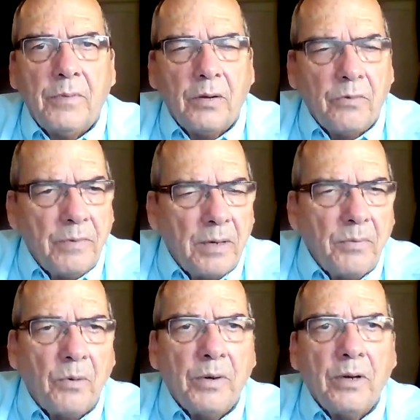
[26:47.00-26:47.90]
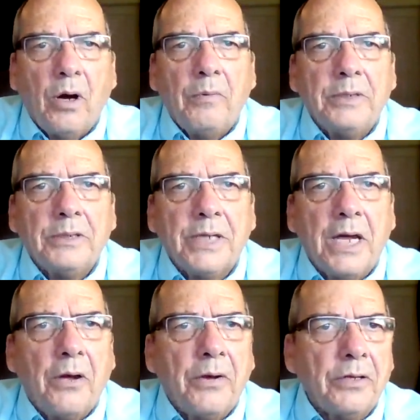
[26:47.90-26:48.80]
But remember, we're always
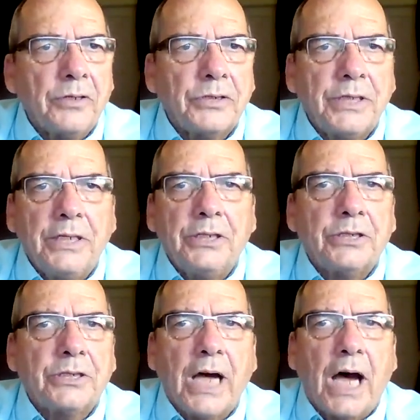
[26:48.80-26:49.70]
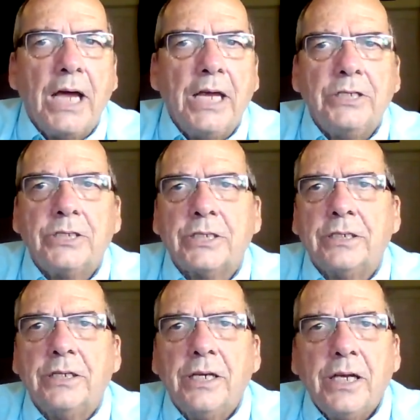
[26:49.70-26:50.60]
there, either sending signs
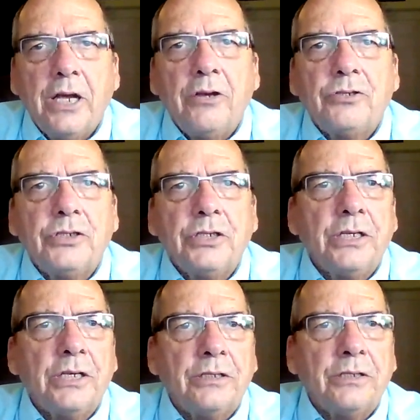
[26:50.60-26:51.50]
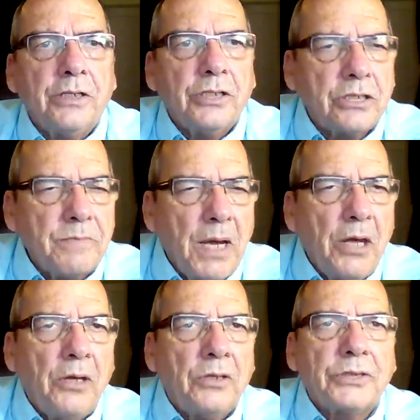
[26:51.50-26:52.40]
and energy and
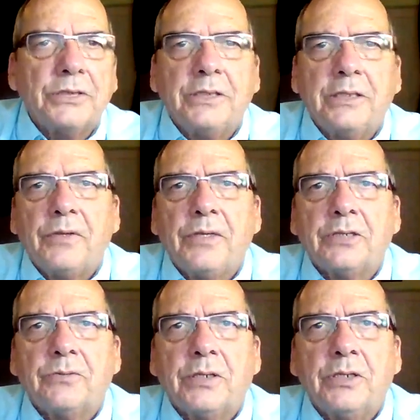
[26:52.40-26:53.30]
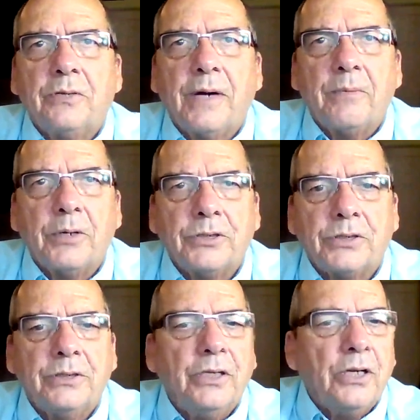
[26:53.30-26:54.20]
smells and different things within your
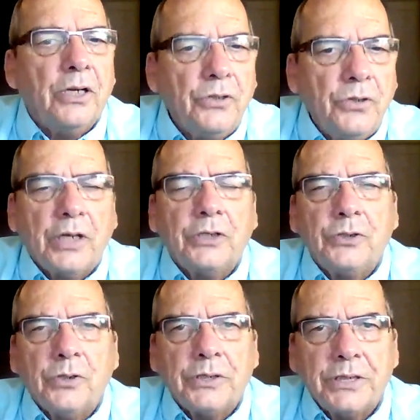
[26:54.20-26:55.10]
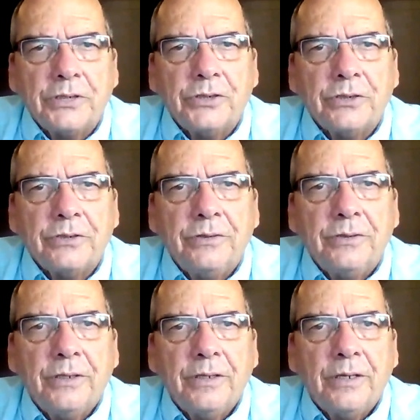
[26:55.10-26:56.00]
vibration to get your attention.
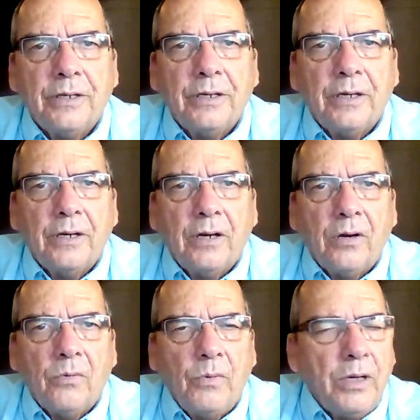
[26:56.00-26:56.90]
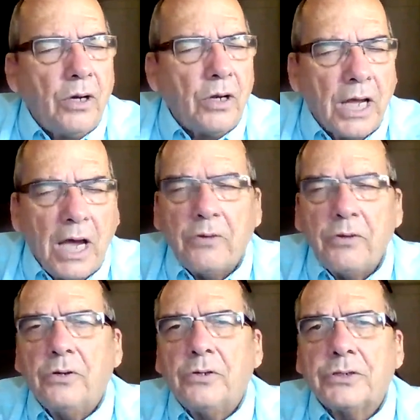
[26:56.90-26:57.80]
We allow
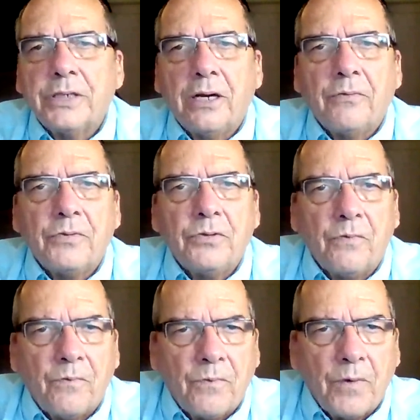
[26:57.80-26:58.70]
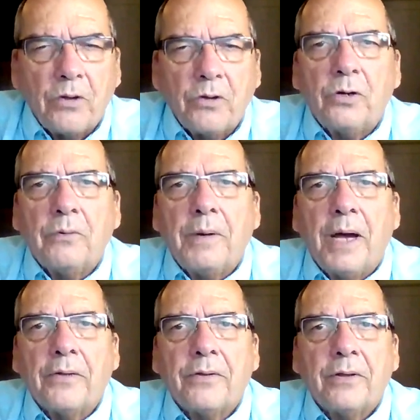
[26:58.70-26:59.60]
yourself to follow your
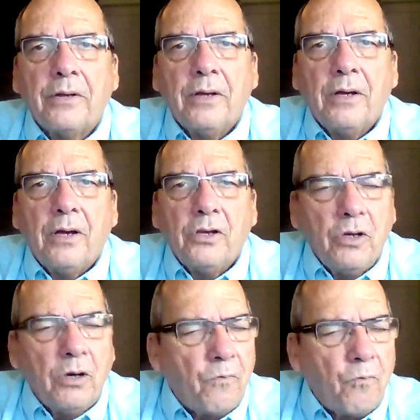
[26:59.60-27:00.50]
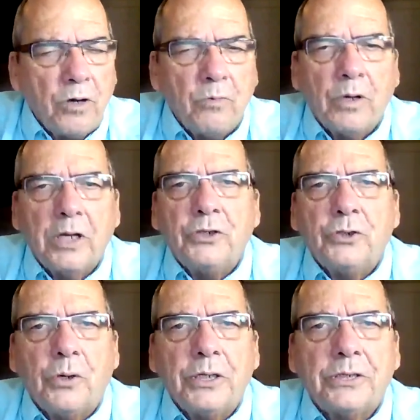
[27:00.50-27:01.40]
path, your free will and
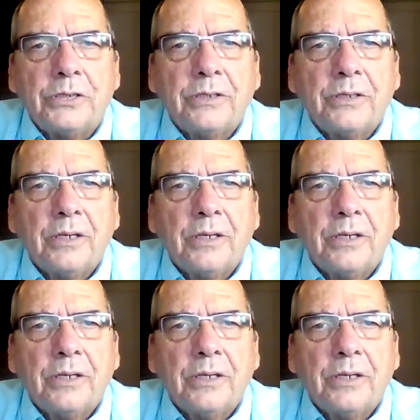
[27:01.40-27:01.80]
choice,